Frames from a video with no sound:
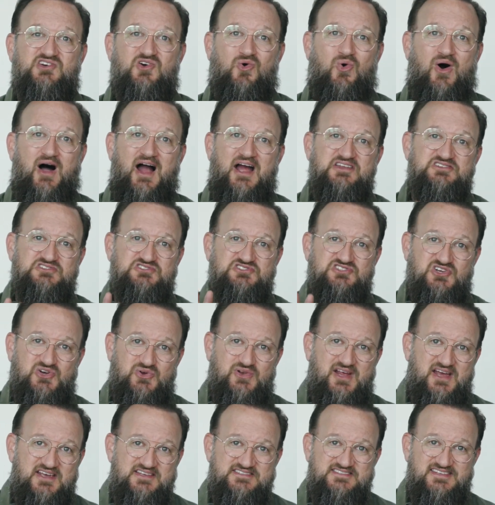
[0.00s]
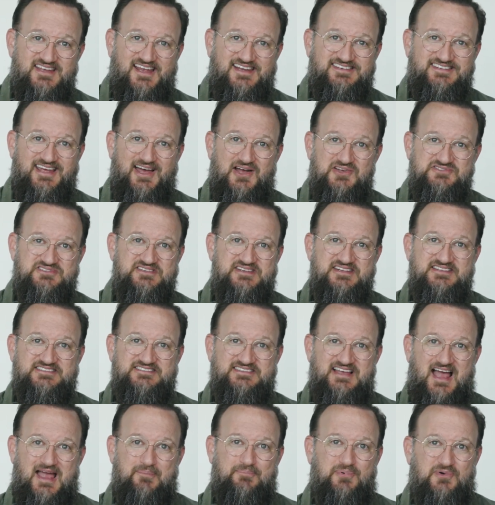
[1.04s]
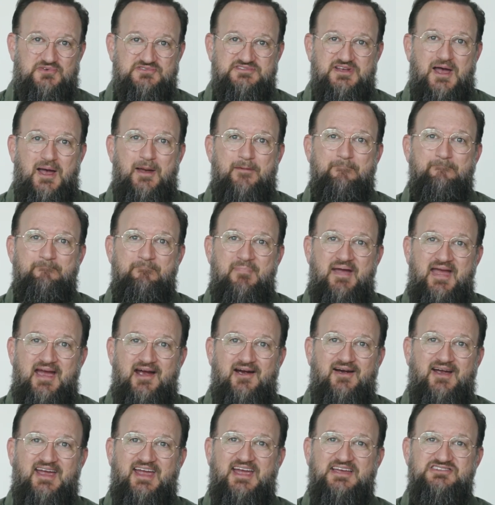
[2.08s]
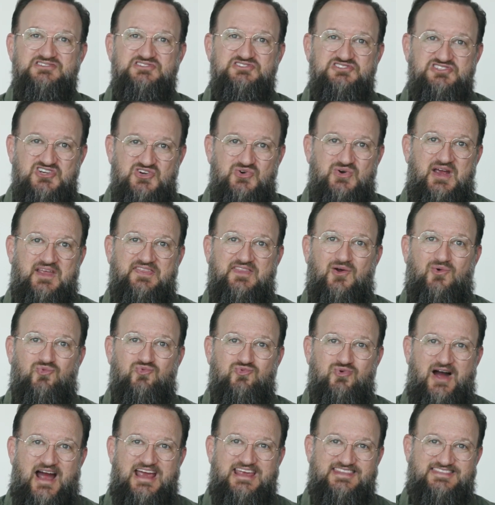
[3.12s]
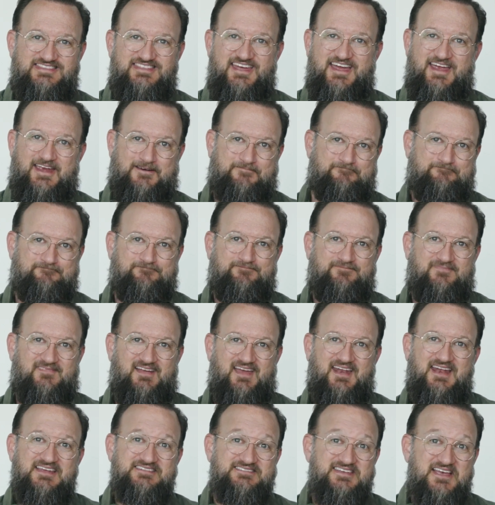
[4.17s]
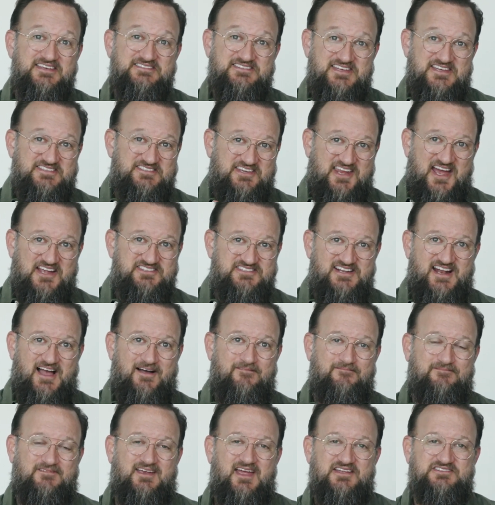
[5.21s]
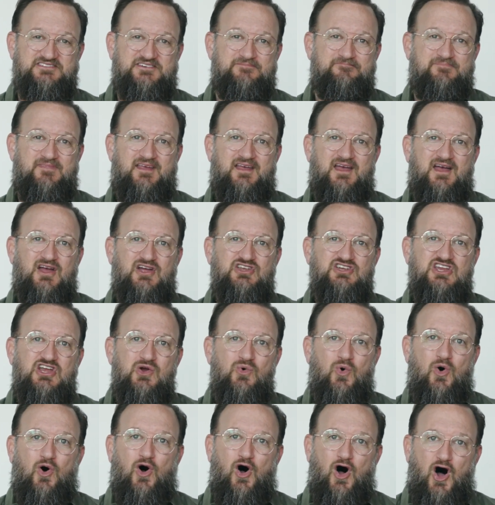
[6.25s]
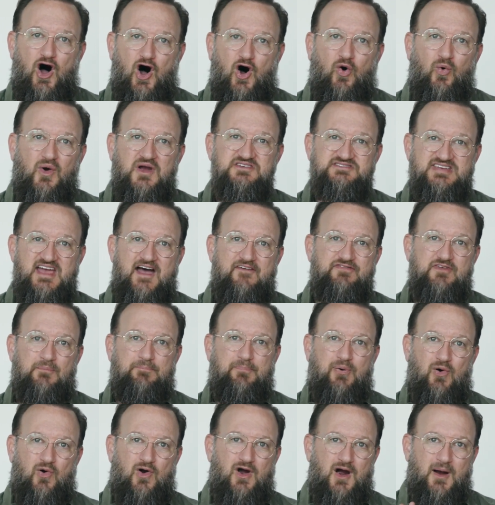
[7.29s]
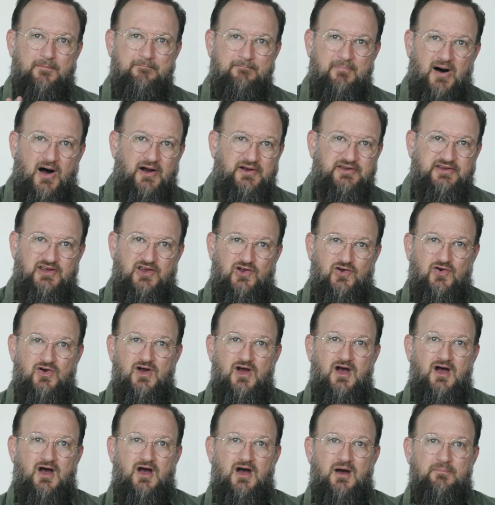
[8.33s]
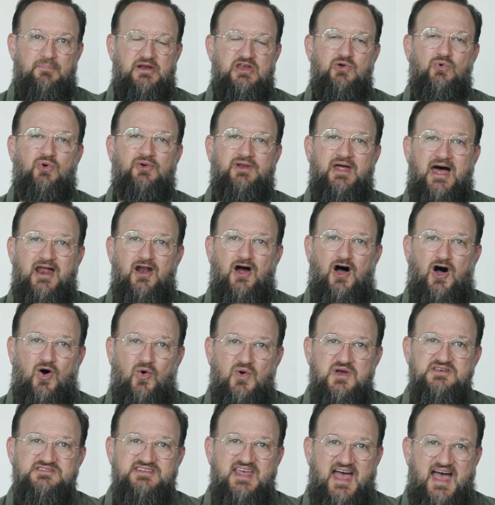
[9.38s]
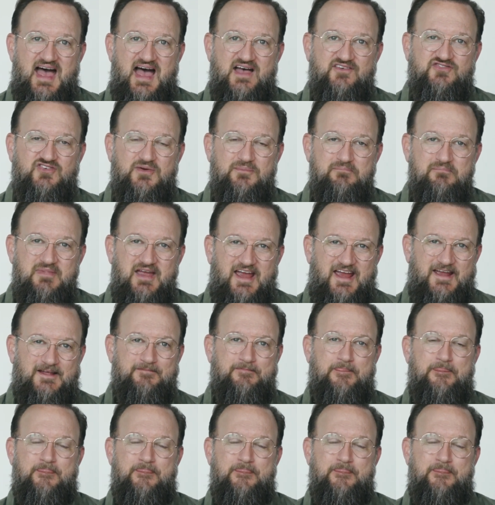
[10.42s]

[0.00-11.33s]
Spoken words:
quiets Judas and tells his disciples, Mary is doing the right thing. And he says this, catch it. You will always have the poor among you, but you will not always have me.